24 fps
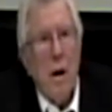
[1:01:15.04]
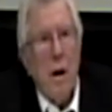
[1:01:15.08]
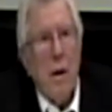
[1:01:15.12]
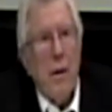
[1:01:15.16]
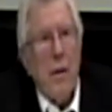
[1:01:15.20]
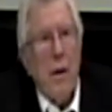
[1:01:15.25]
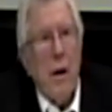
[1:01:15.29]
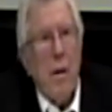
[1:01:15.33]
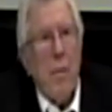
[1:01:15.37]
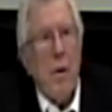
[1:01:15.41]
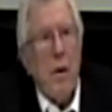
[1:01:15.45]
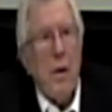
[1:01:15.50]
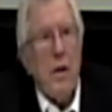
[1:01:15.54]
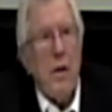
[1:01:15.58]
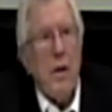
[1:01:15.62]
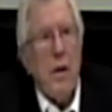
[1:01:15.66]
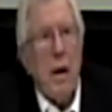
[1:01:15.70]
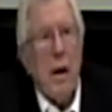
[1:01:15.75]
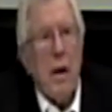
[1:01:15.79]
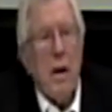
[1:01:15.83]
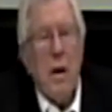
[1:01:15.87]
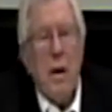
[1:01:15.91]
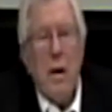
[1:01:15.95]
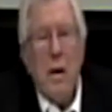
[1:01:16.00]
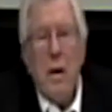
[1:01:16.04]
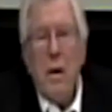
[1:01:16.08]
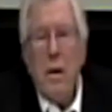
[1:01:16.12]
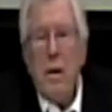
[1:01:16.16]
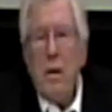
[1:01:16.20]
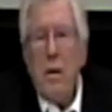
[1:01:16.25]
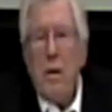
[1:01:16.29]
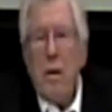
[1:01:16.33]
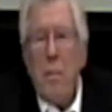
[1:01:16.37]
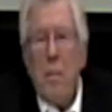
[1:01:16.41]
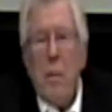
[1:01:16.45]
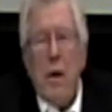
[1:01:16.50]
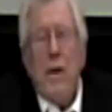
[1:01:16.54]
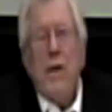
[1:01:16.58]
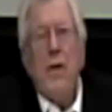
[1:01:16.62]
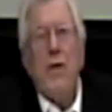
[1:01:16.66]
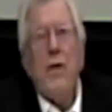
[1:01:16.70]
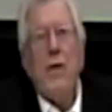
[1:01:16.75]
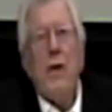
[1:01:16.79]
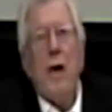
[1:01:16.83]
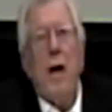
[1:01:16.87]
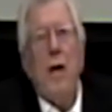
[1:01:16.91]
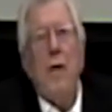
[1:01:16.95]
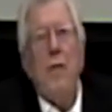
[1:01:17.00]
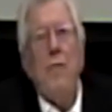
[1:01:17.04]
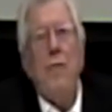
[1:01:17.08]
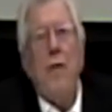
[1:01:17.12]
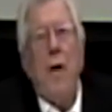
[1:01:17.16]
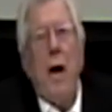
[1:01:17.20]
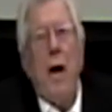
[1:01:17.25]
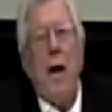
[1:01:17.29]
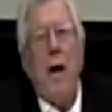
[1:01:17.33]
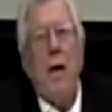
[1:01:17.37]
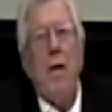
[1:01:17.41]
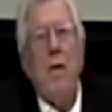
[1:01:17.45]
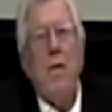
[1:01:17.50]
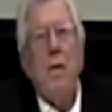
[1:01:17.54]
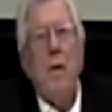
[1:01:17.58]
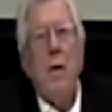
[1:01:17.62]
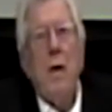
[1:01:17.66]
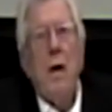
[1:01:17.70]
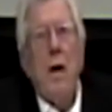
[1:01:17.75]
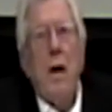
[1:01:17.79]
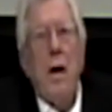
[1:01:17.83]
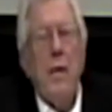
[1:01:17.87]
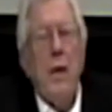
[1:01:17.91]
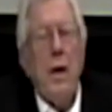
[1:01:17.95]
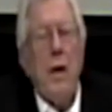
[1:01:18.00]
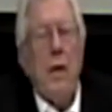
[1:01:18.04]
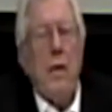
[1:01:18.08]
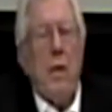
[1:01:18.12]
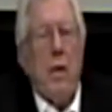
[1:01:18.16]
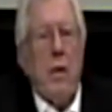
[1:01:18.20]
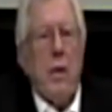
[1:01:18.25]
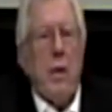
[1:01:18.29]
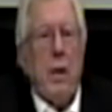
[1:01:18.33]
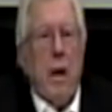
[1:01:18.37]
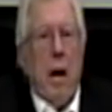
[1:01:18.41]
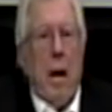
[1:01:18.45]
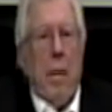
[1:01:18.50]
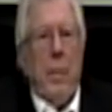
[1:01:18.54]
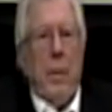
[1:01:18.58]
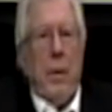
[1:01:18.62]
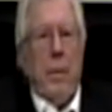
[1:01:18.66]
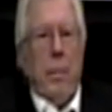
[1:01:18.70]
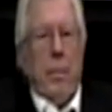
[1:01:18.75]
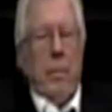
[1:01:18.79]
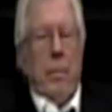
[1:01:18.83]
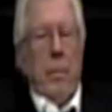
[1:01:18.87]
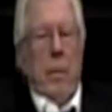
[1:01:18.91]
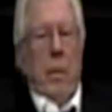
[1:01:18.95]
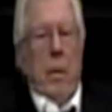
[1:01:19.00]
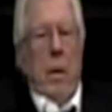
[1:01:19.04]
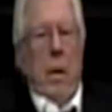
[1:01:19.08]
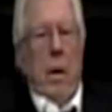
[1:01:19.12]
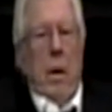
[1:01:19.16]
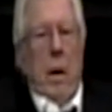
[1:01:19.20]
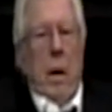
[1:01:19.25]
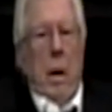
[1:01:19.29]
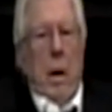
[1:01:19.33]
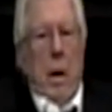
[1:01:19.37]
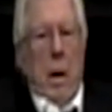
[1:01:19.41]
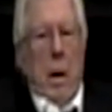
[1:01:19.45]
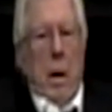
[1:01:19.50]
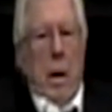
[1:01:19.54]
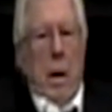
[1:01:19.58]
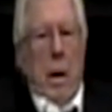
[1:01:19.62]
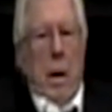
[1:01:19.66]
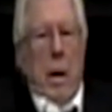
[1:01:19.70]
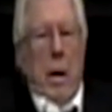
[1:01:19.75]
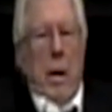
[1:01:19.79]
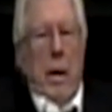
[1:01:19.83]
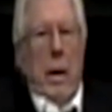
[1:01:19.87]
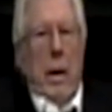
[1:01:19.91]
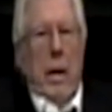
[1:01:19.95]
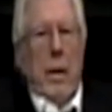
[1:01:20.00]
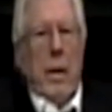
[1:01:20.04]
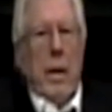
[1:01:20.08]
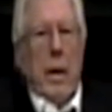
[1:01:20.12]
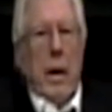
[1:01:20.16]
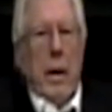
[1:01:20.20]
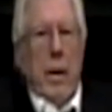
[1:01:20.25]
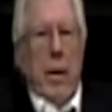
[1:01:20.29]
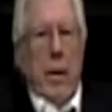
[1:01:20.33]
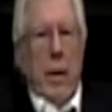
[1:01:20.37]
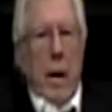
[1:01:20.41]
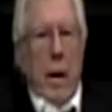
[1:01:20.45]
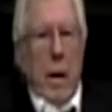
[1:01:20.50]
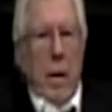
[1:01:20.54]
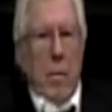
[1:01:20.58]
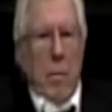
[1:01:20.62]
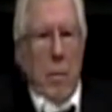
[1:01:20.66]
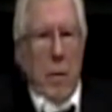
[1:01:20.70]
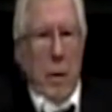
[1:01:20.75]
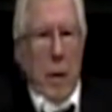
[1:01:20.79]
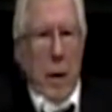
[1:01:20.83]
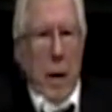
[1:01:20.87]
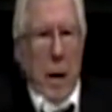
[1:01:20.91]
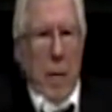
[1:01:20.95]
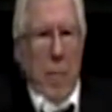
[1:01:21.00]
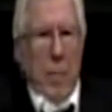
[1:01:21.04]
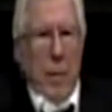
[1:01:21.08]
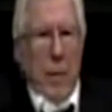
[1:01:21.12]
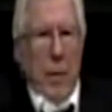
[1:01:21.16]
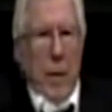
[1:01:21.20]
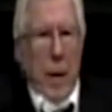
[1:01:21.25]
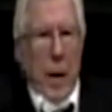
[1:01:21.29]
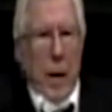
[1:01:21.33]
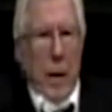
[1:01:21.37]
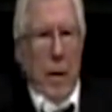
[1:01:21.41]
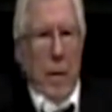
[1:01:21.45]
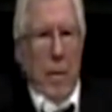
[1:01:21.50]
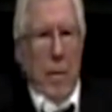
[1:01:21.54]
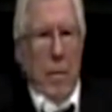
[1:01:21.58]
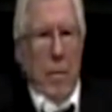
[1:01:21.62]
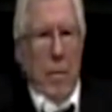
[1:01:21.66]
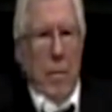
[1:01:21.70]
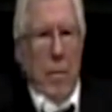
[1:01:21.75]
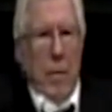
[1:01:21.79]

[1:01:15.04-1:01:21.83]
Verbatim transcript: There was suddenly tremendous gunfire, and then it all stopped. And I said, and then what happened then?